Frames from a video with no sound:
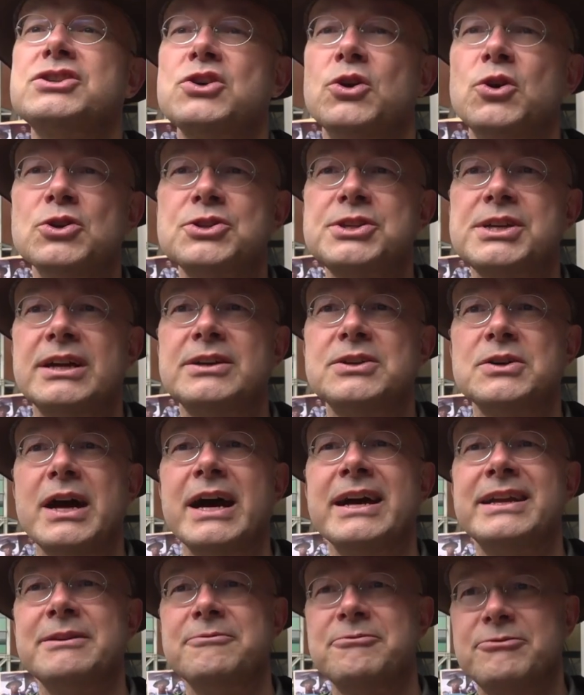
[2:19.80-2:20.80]
It's also
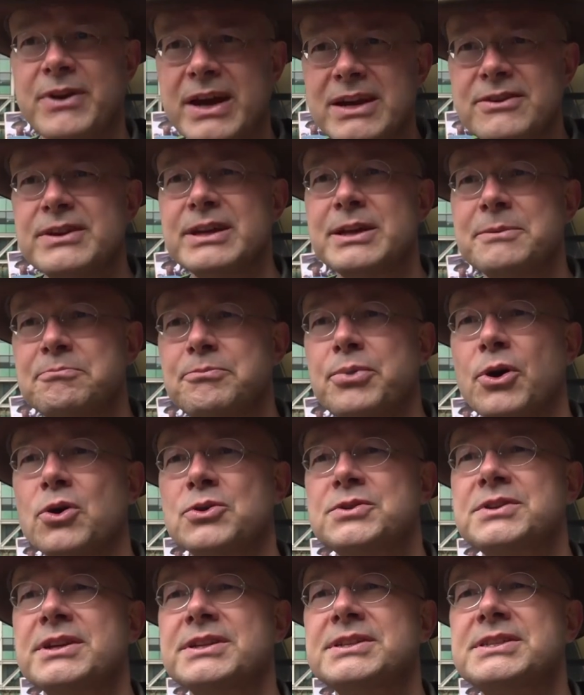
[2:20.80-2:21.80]
an, a very
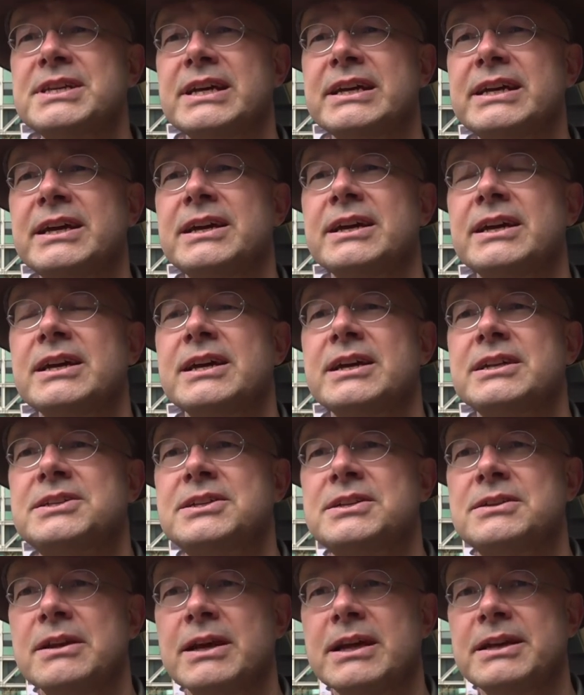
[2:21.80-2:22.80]
important uh,
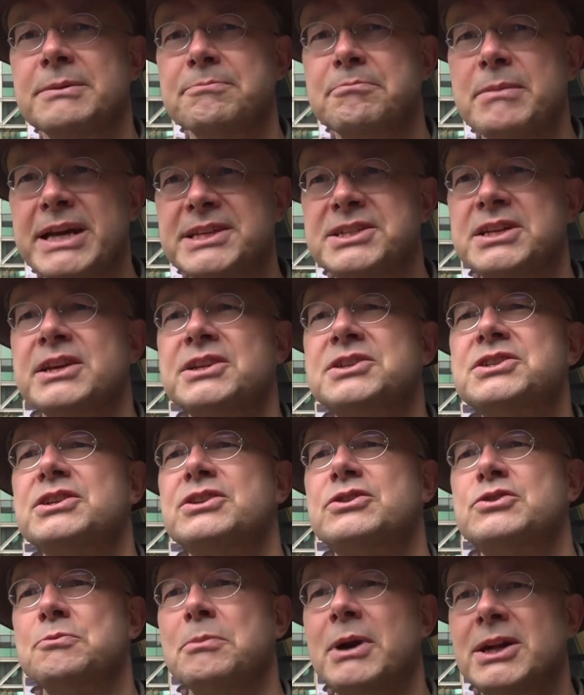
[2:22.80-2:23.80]
message
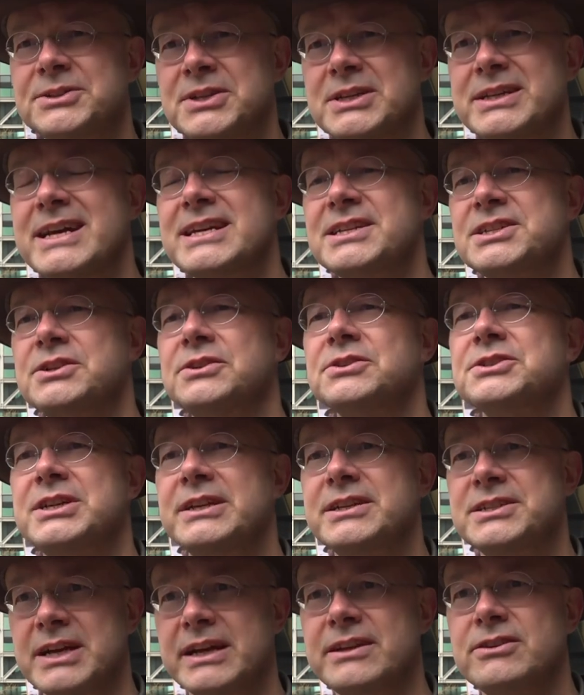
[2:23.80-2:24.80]
to
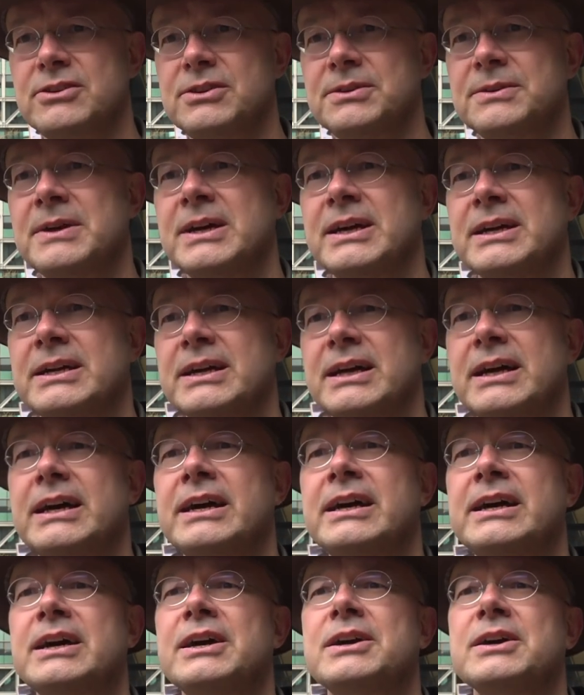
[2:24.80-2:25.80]
multinationals in general.
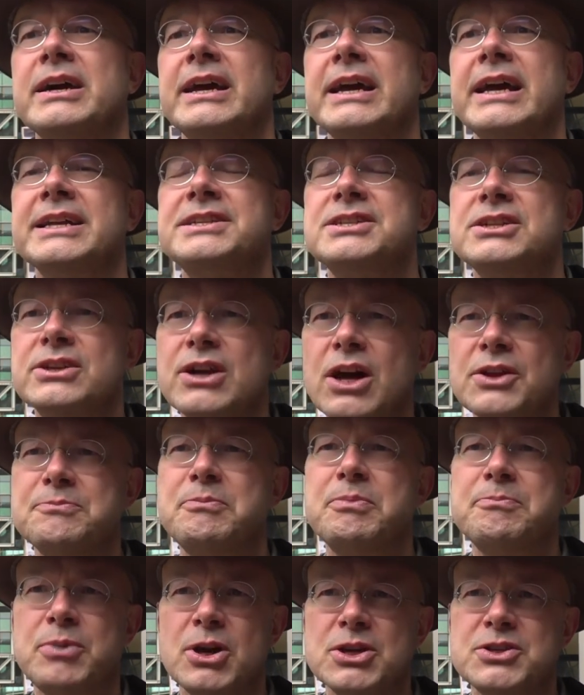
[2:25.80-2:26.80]
Uh, it's not
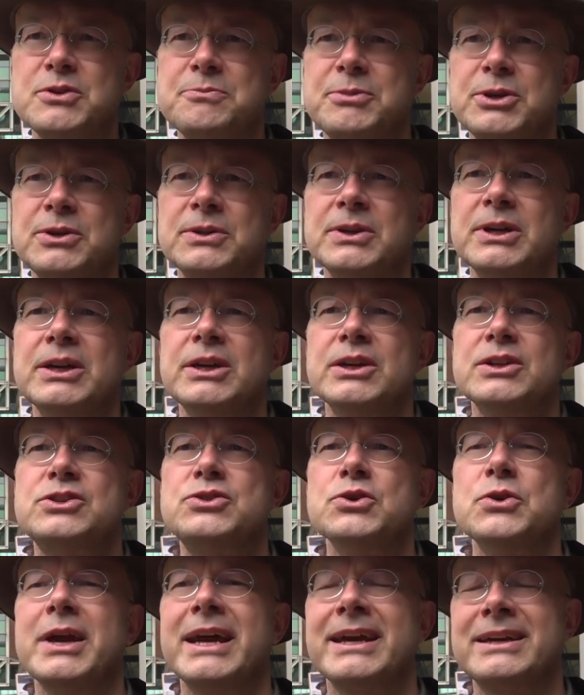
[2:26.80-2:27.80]
possible
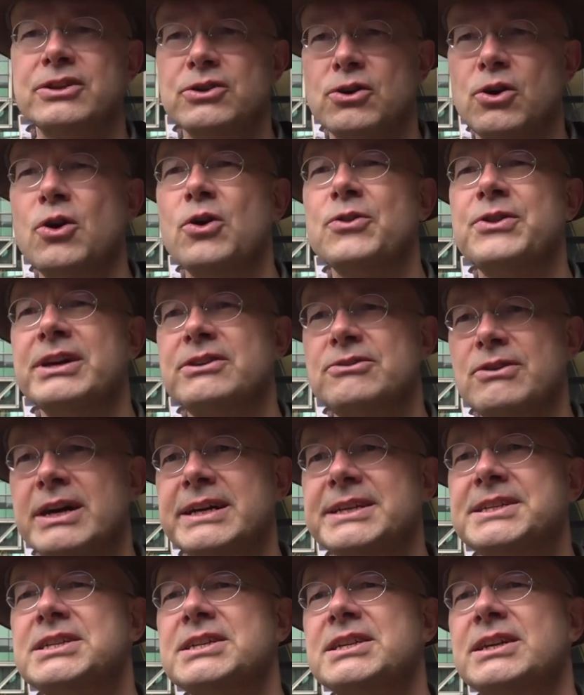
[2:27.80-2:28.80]
to ignore the
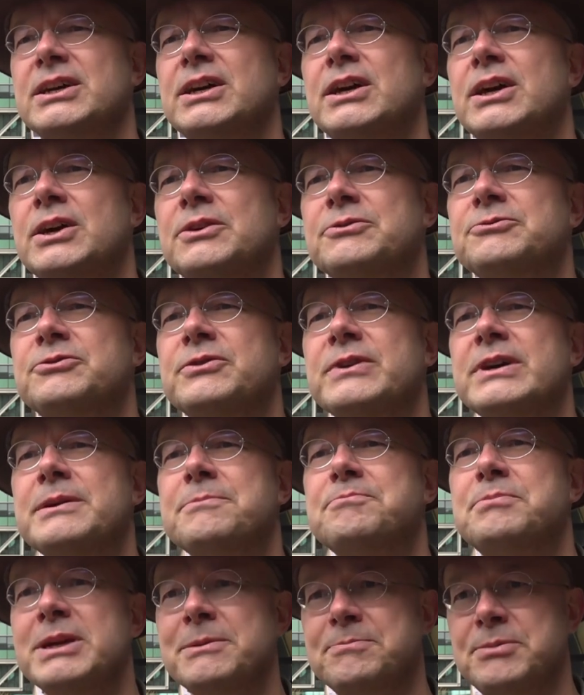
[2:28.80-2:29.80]
rights of
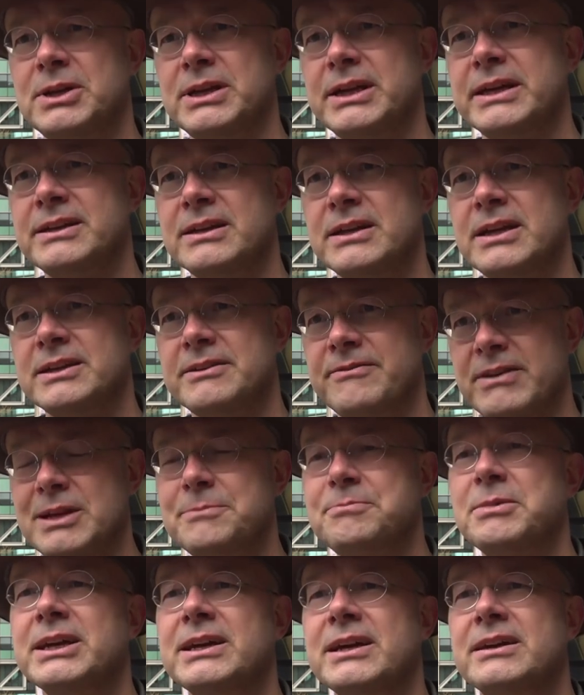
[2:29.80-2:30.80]
uh, people in
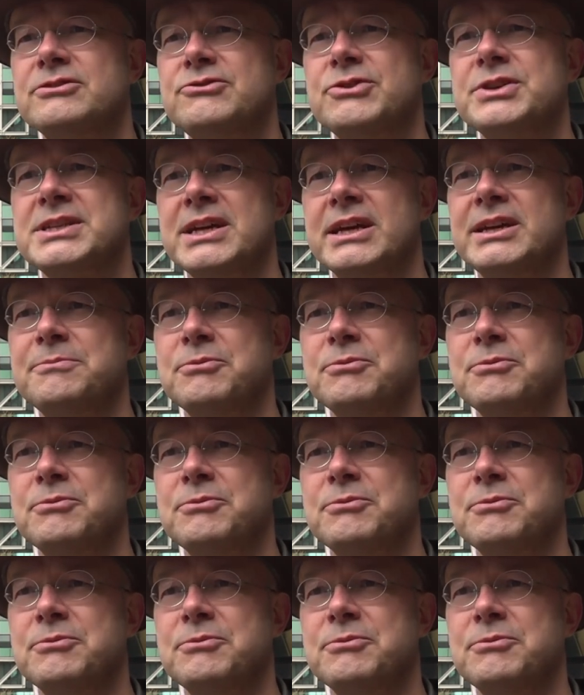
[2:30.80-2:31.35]
developing countries